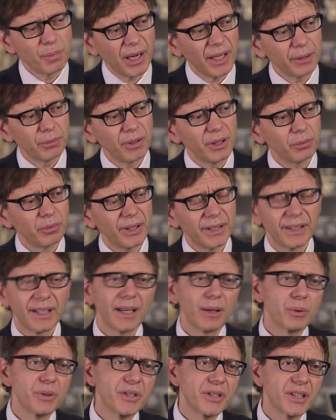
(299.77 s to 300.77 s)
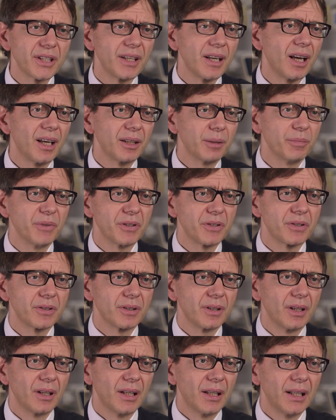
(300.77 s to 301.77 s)
Migraine right now is
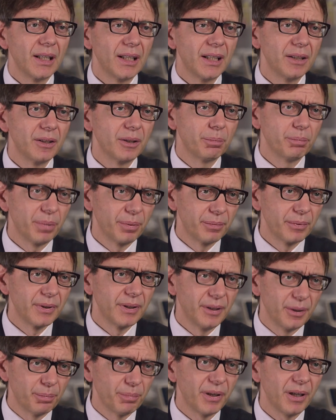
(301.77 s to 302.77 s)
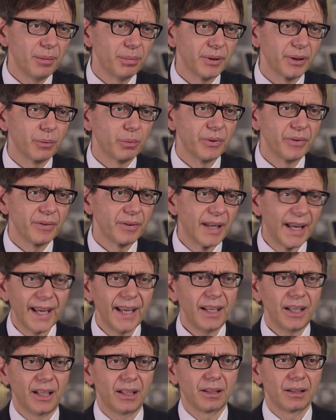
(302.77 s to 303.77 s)
synonymous in the, in the public with a
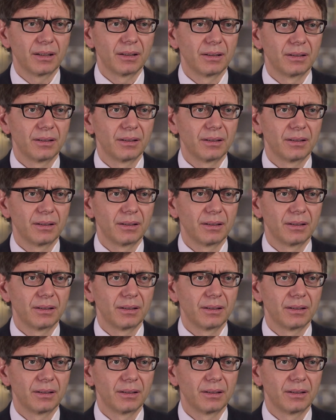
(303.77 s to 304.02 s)
headache.